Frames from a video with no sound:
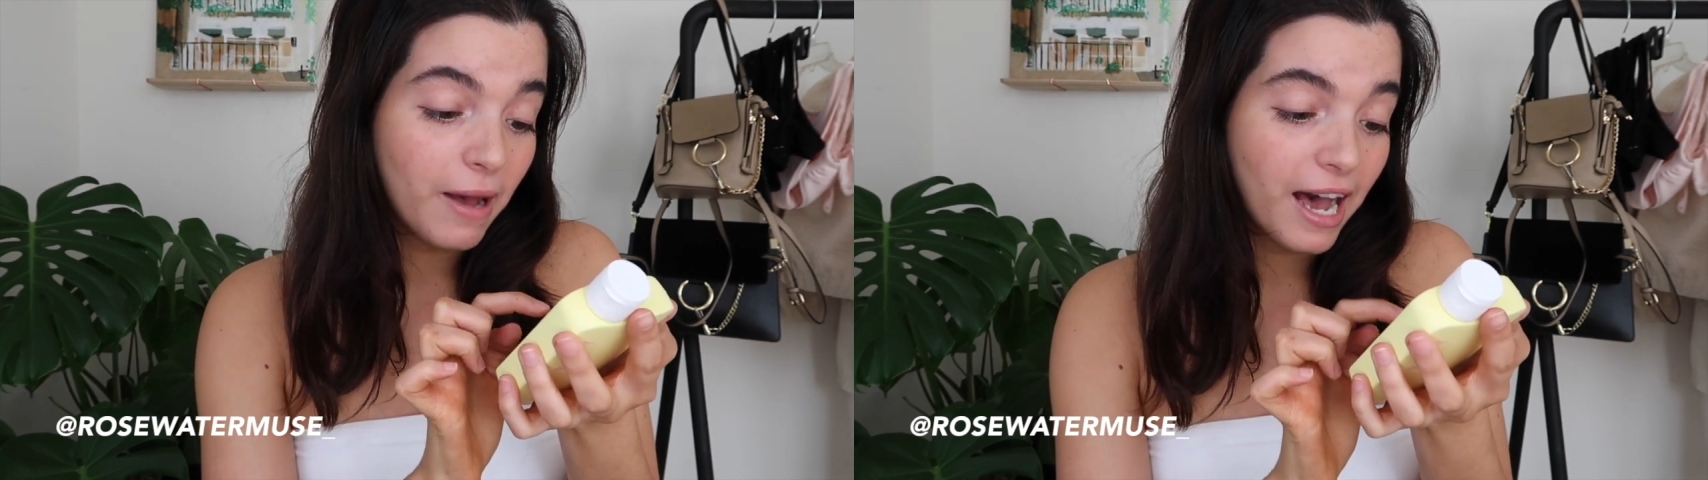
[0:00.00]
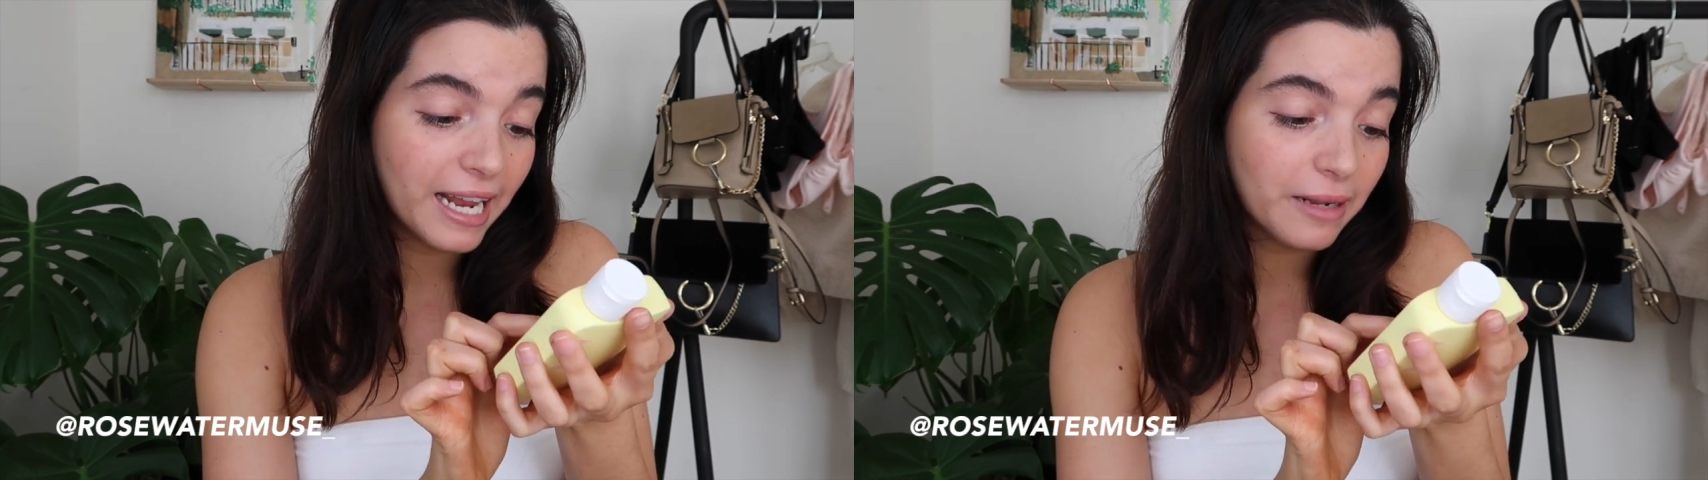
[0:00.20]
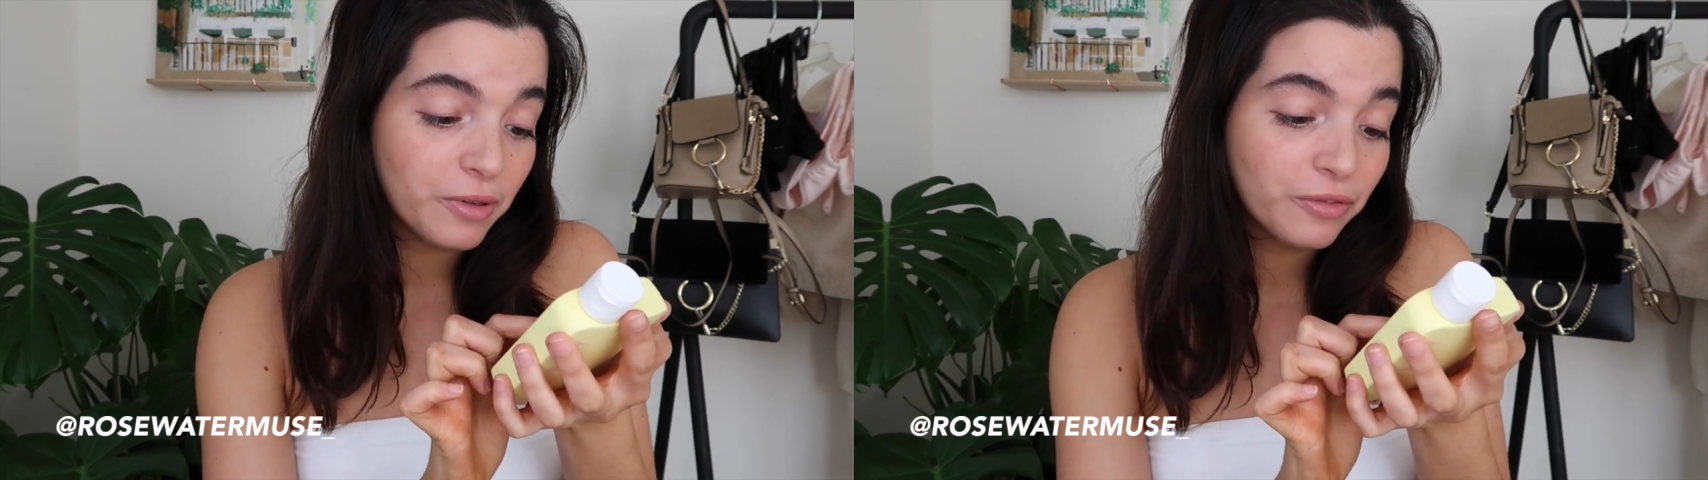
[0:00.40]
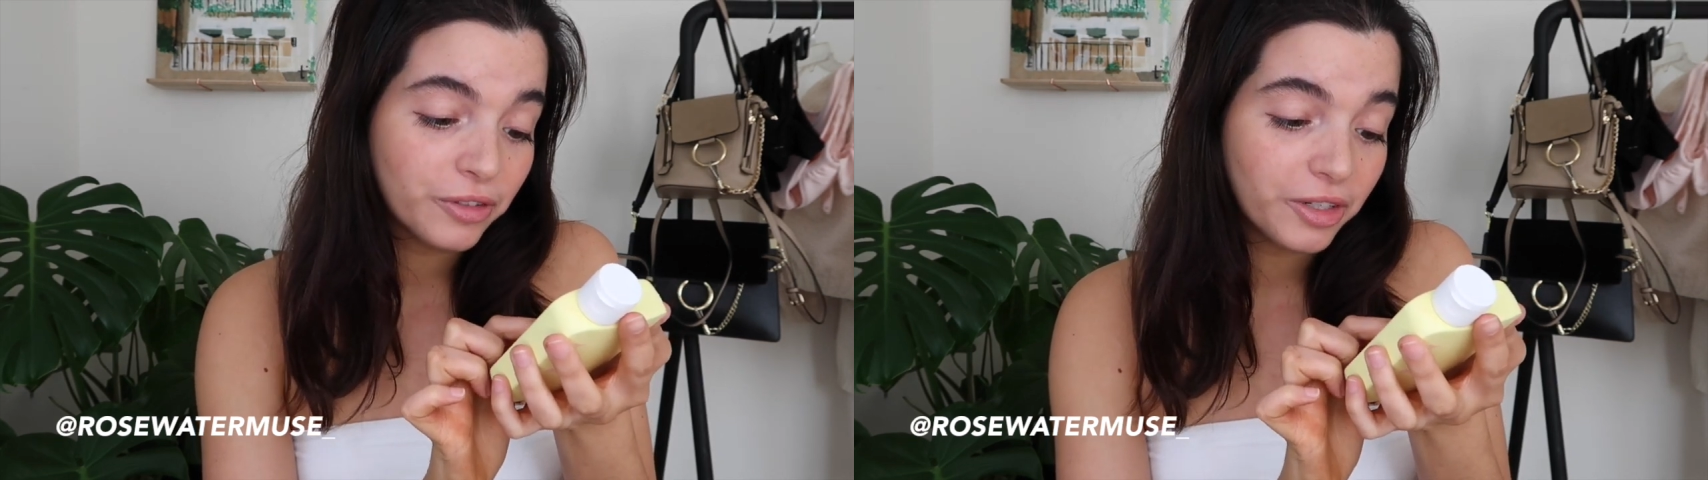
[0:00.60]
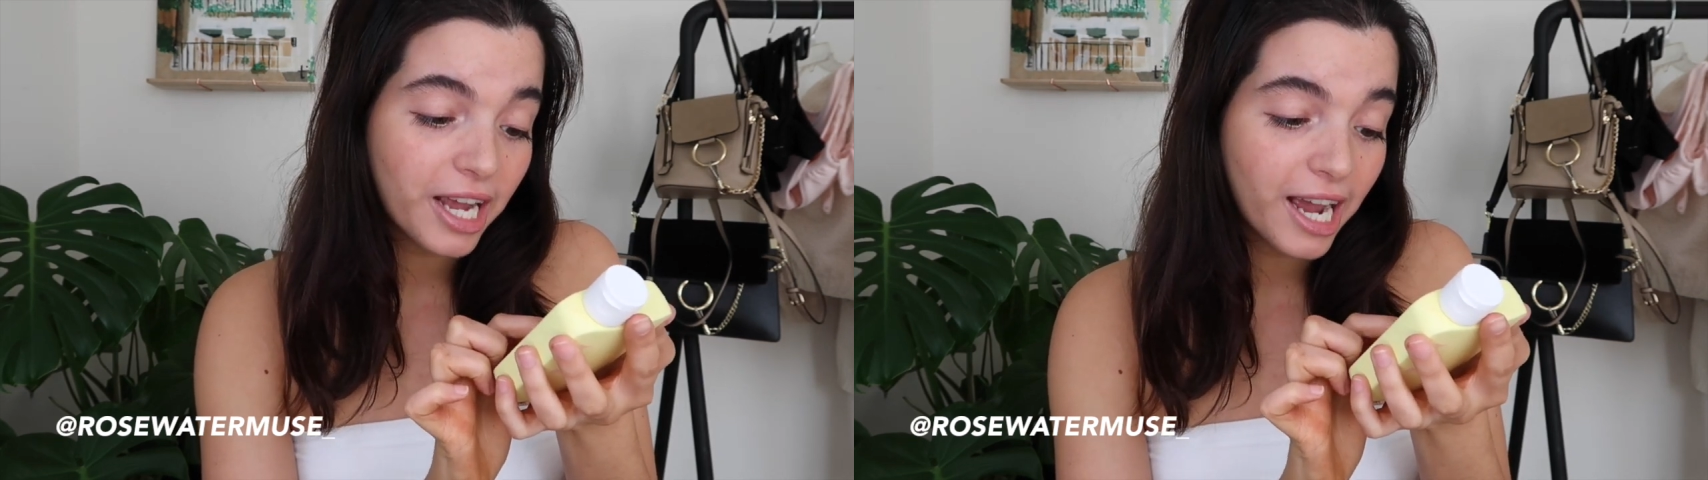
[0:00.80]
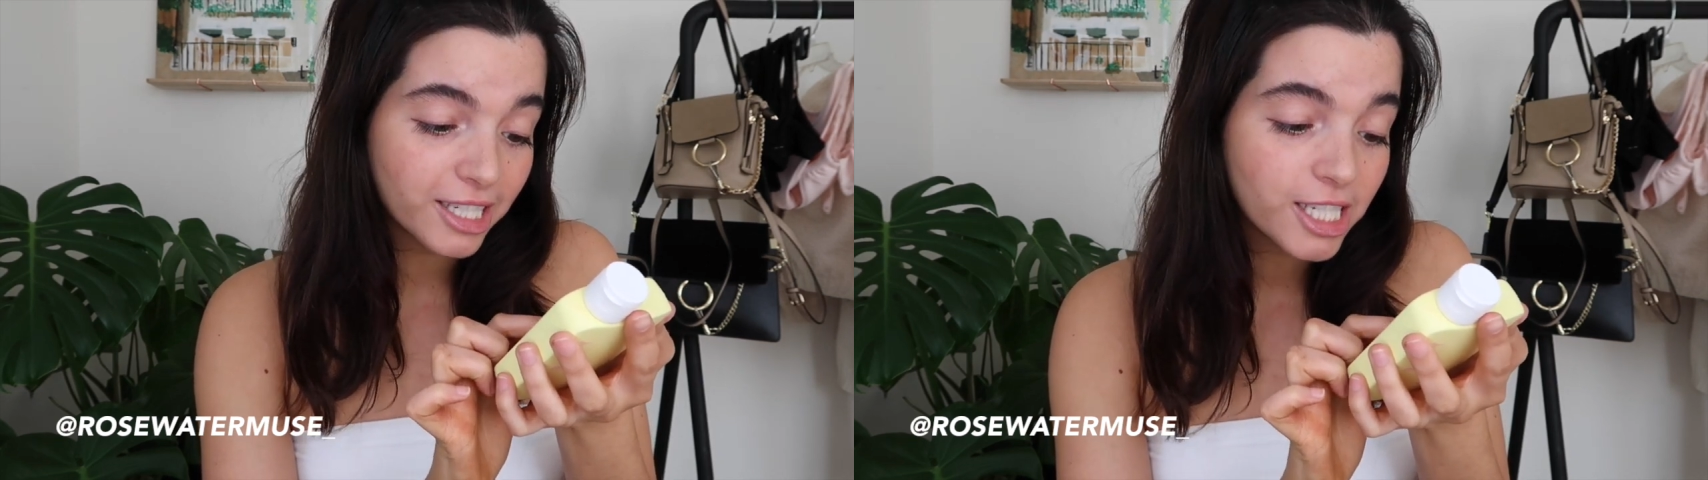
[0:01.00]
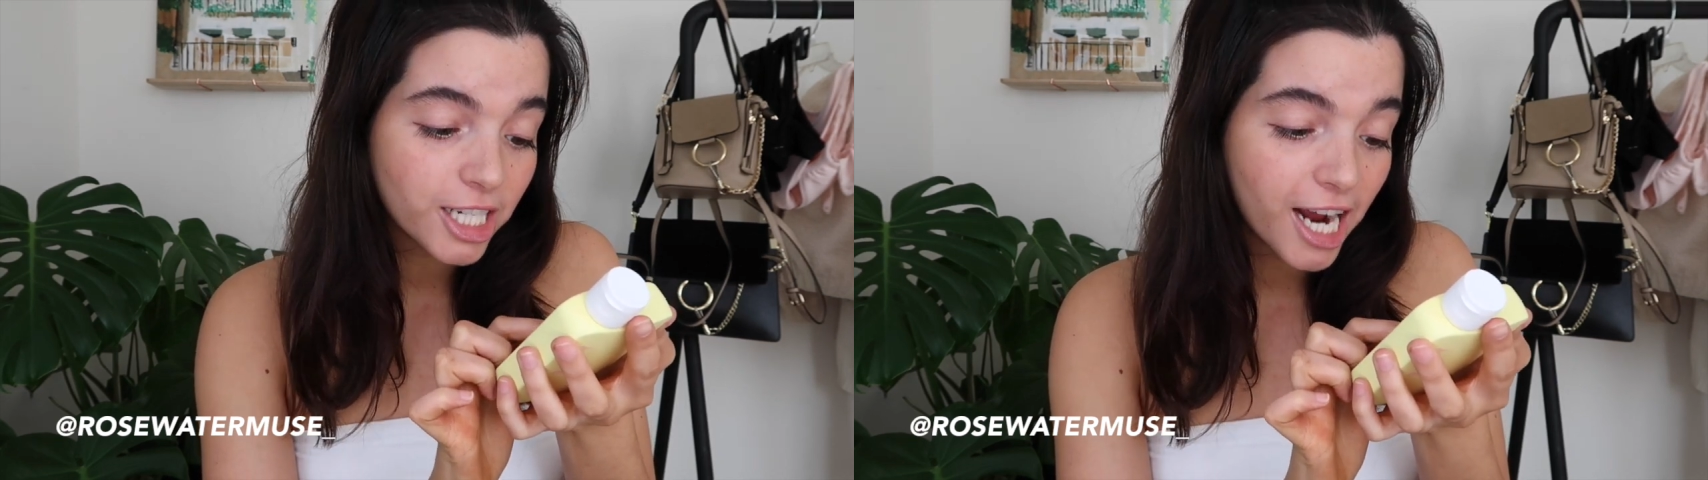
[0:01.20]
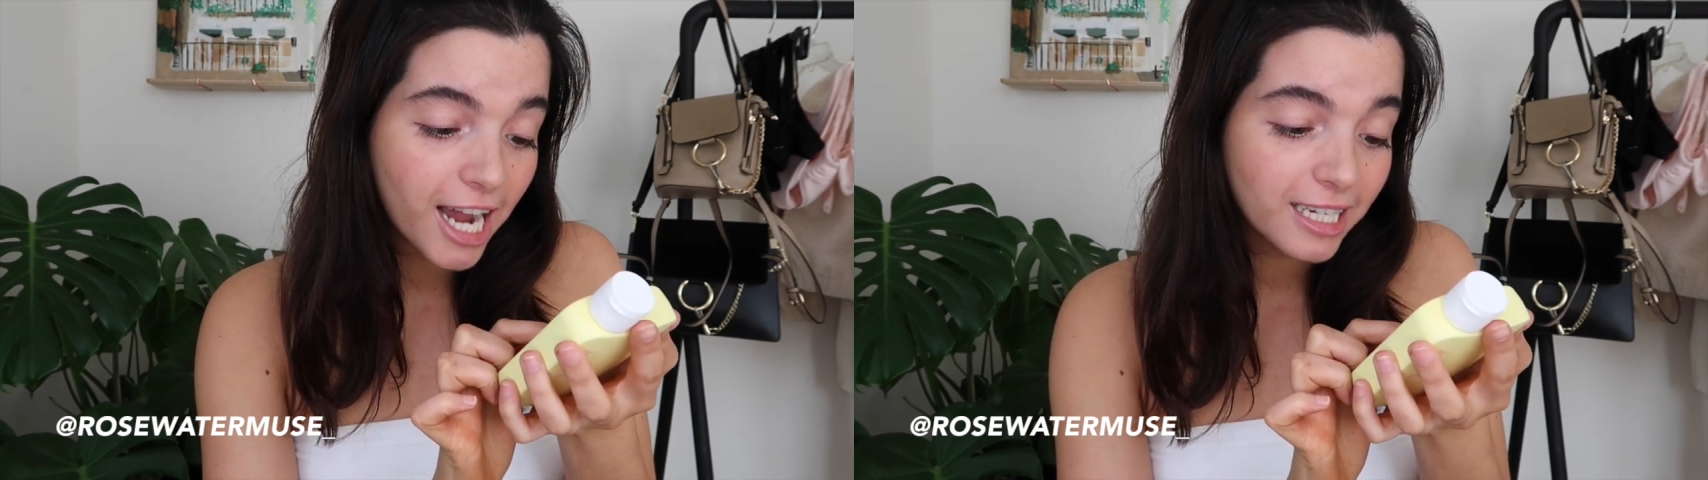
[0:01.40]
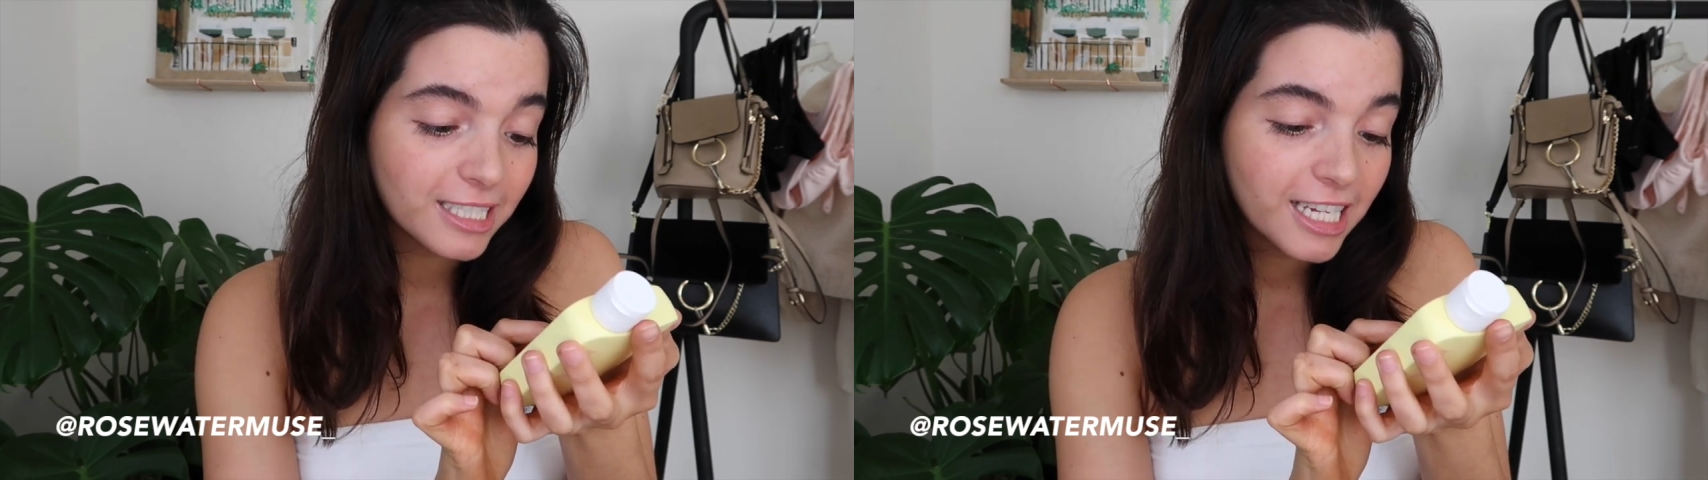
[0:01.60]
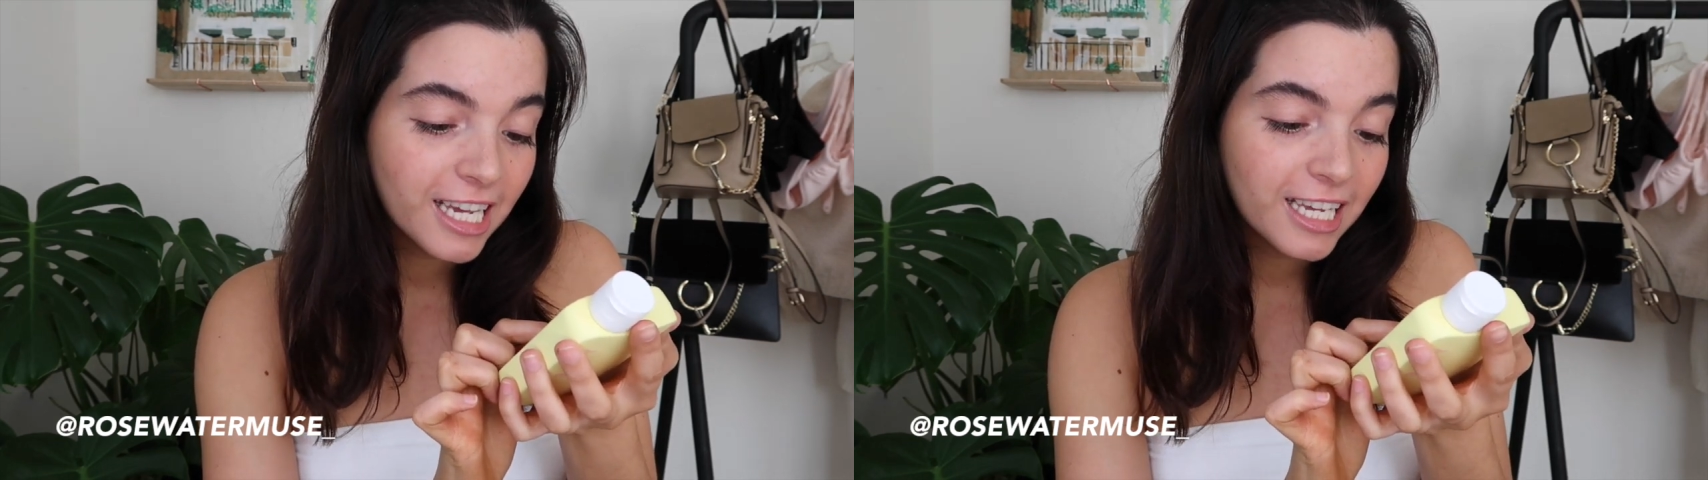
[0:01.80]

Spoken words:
pineapple fruit extract,